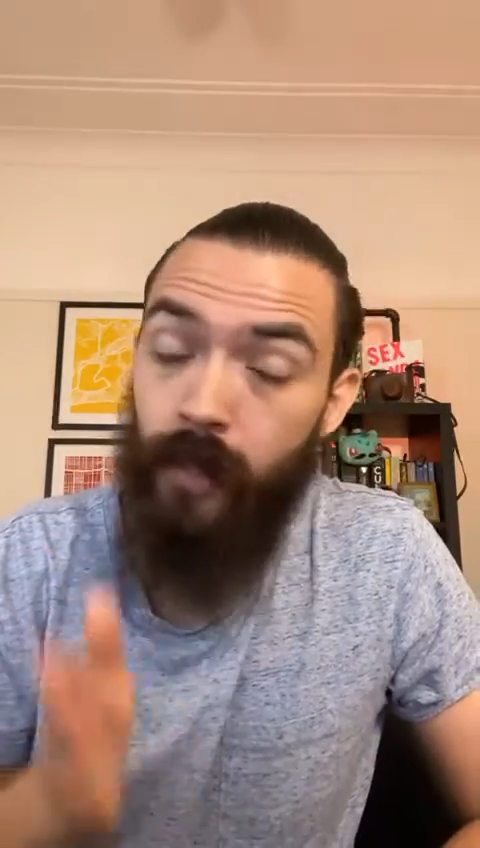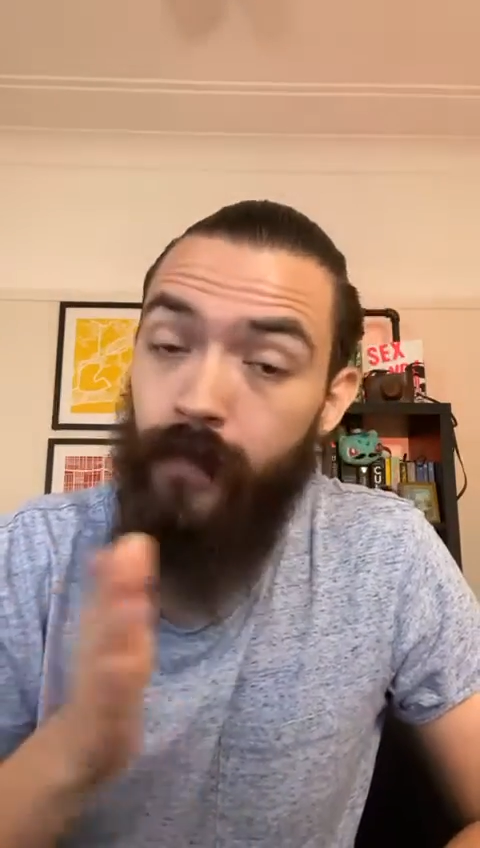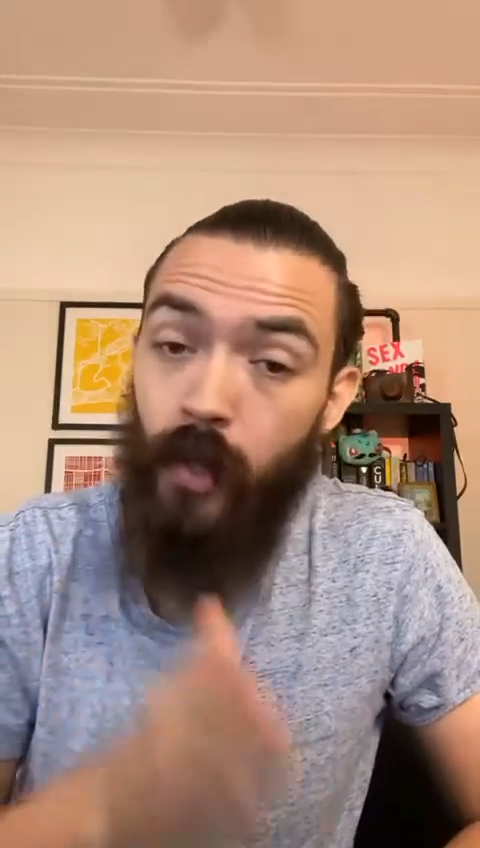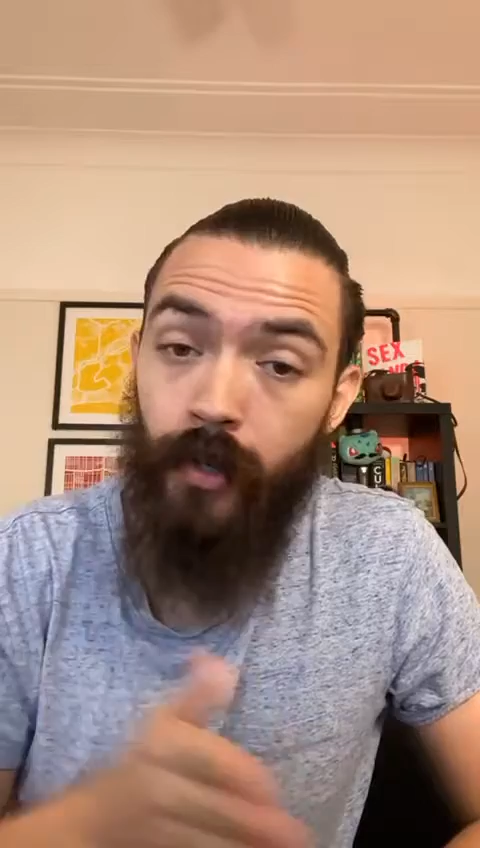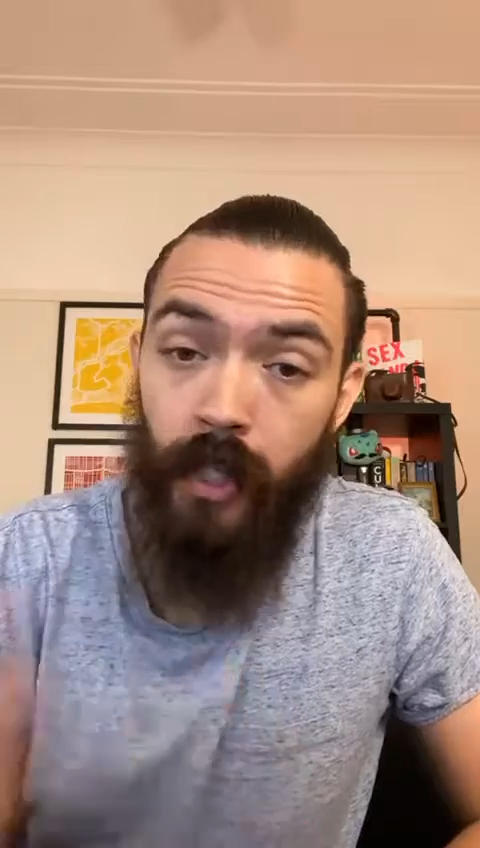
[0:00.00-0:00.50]
of
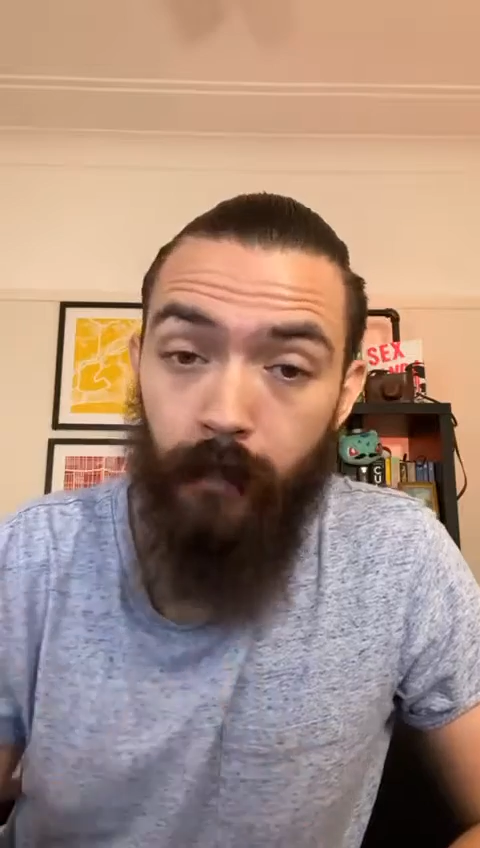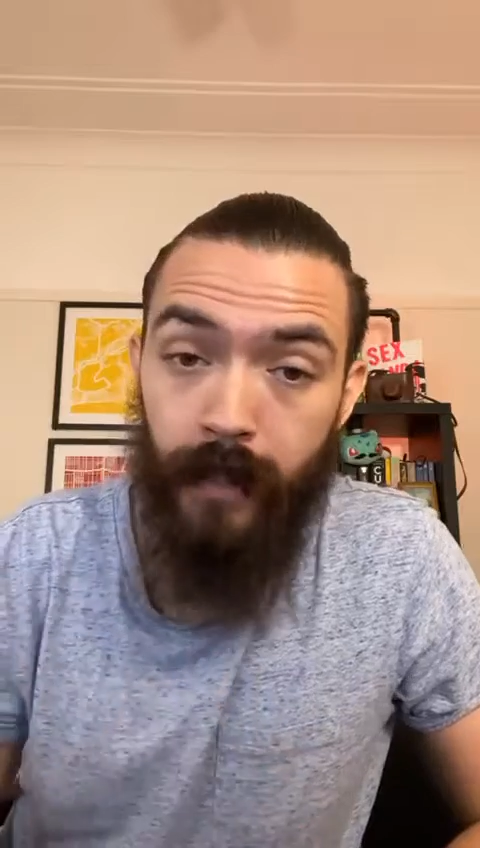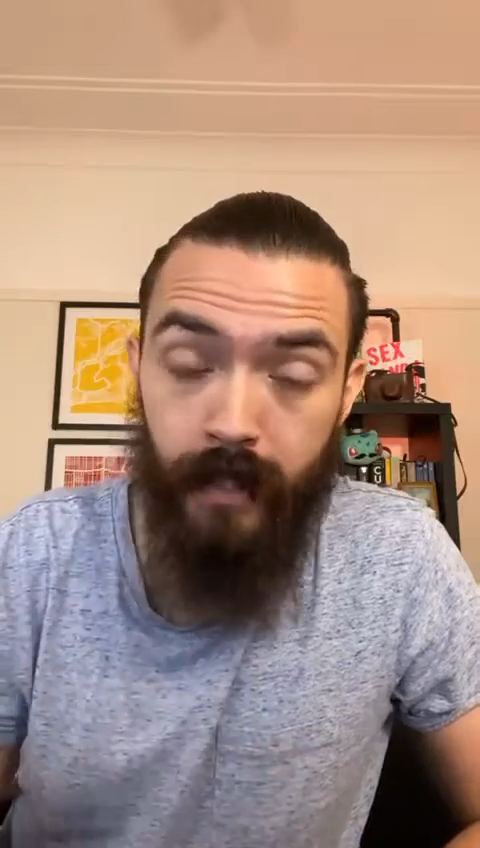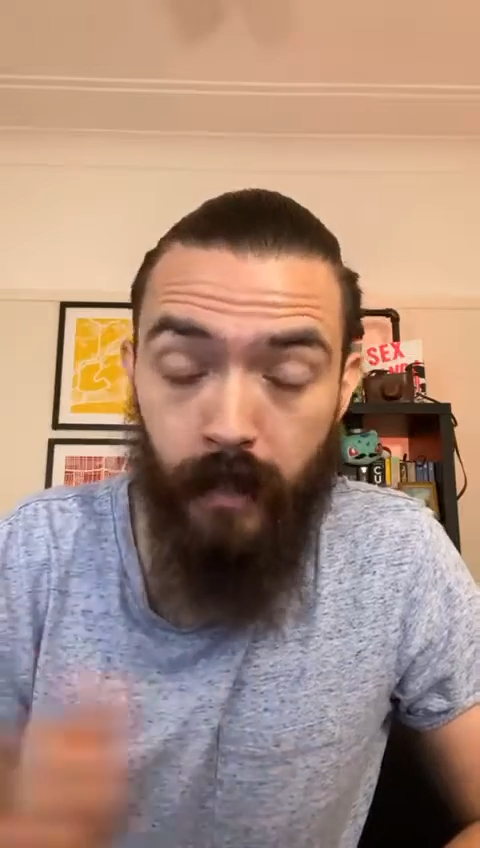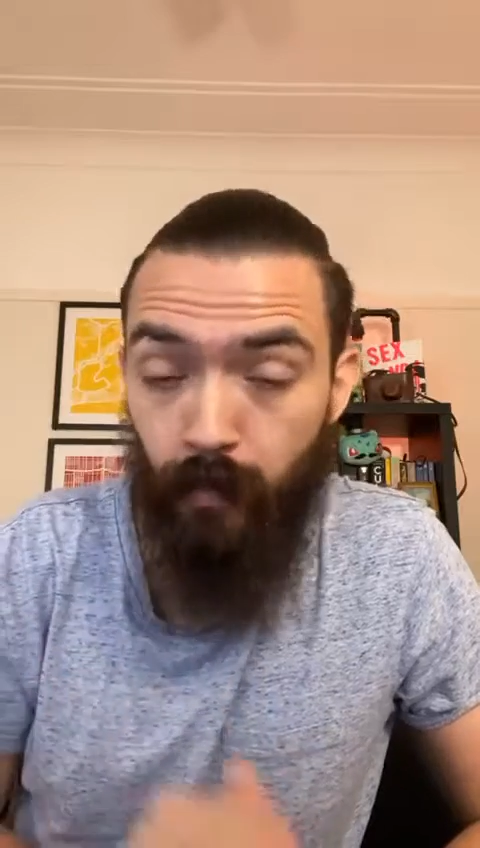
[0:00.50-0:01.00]
turning your
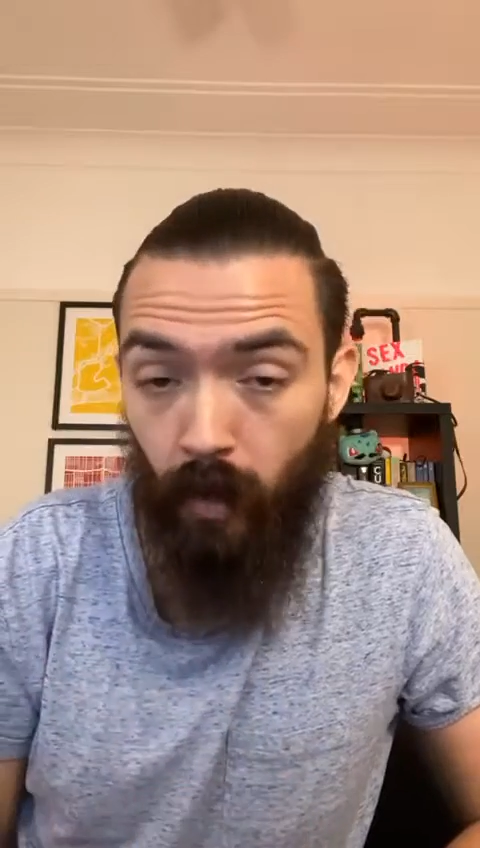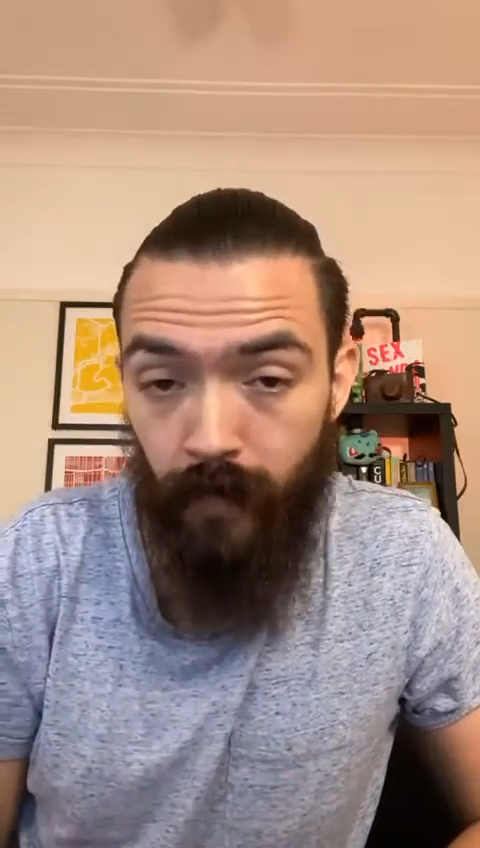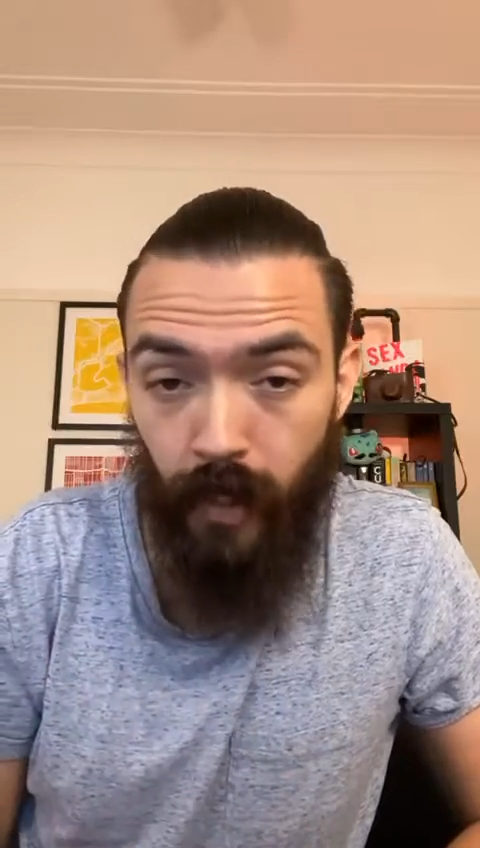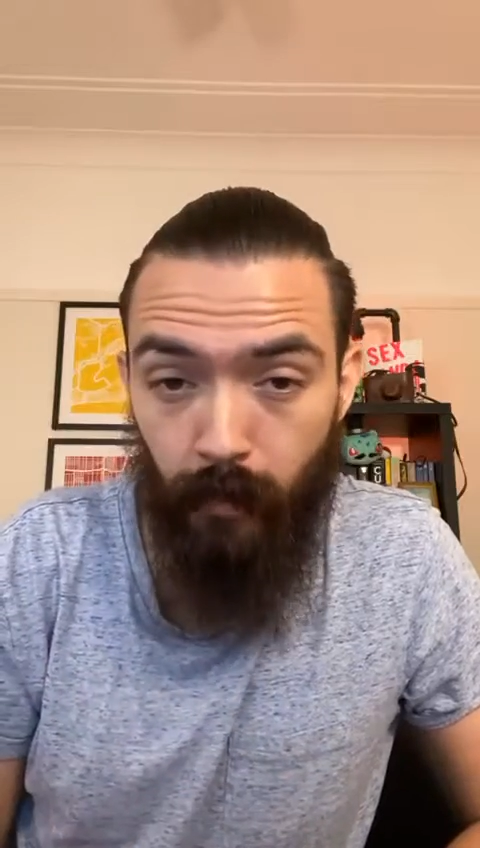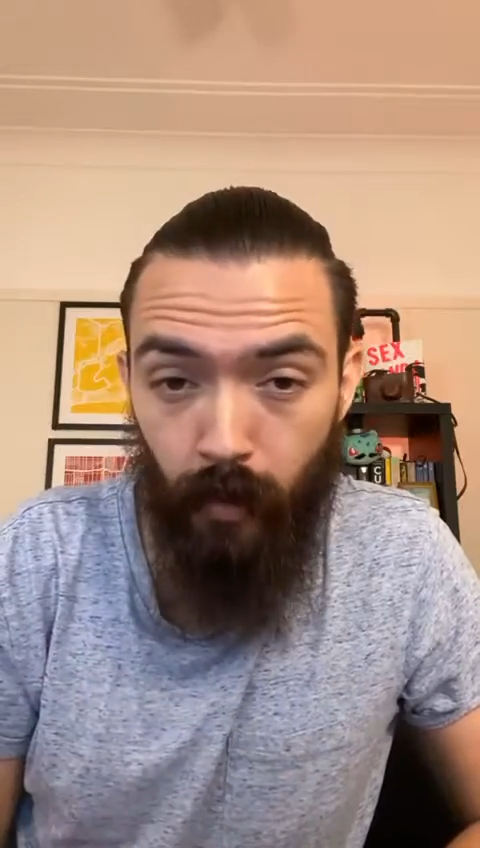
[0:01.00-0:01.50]
business
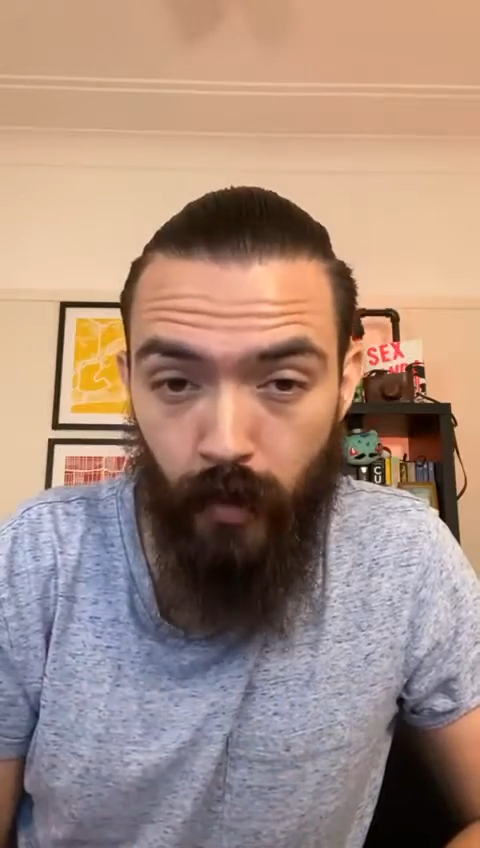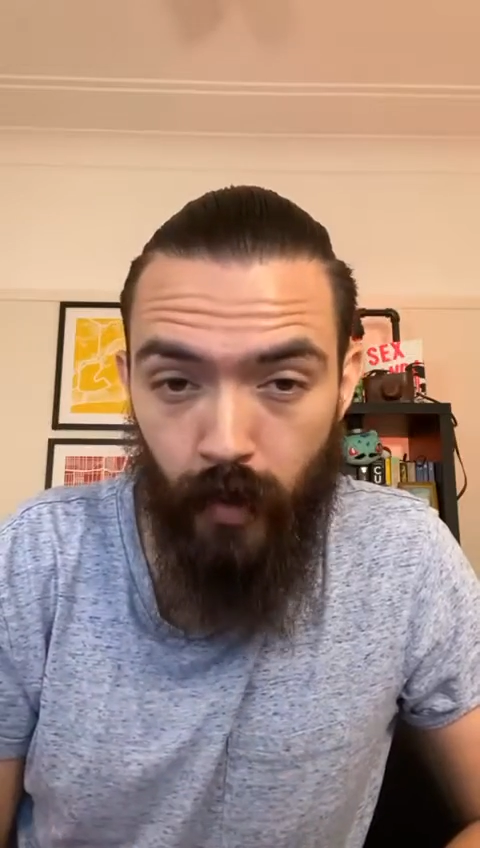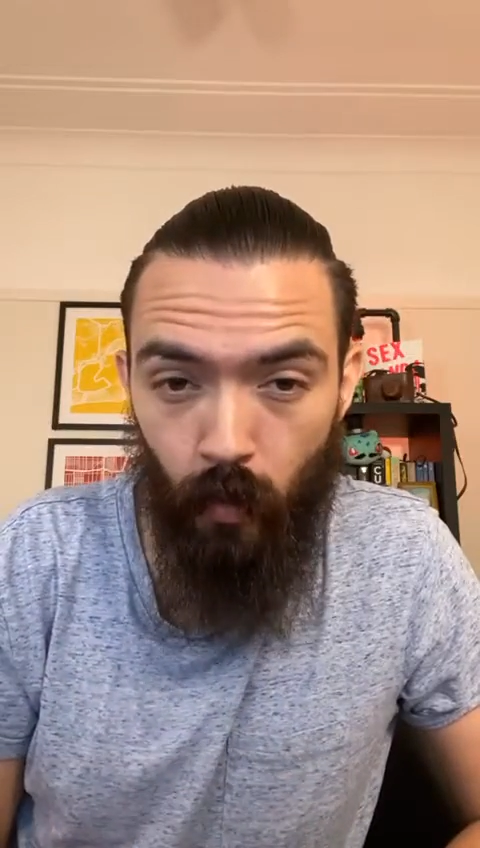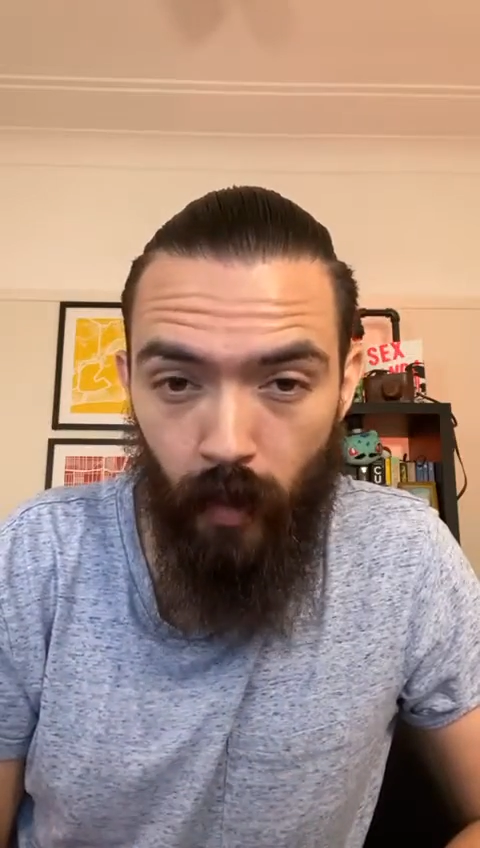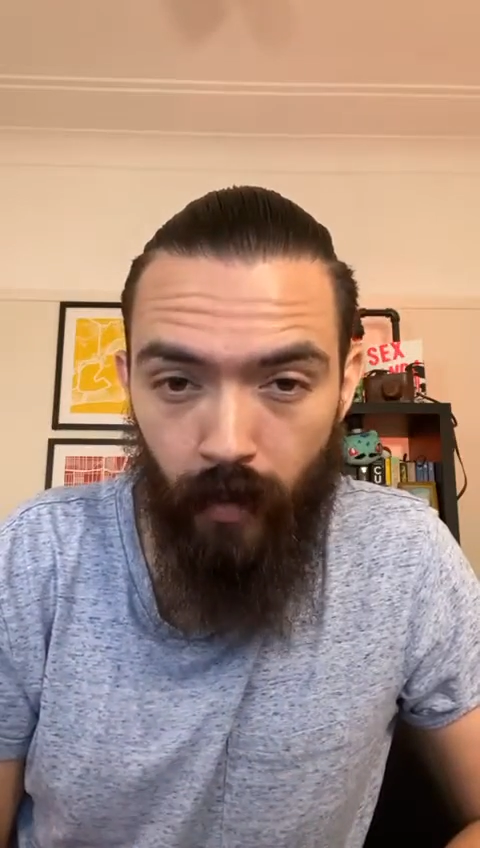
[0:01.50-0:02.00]
profit into
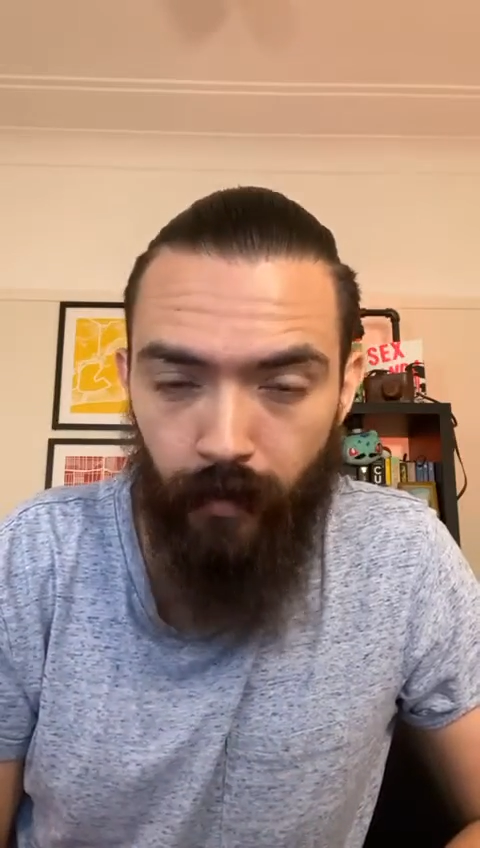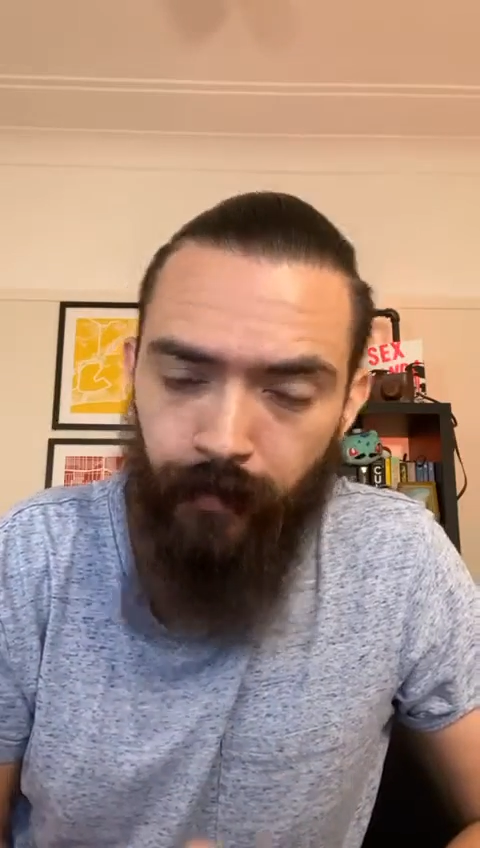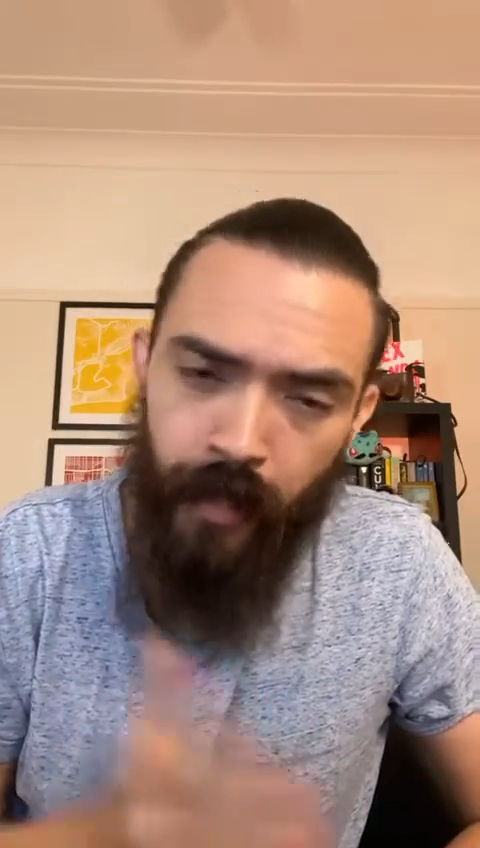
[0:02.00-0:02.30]
personal wealth.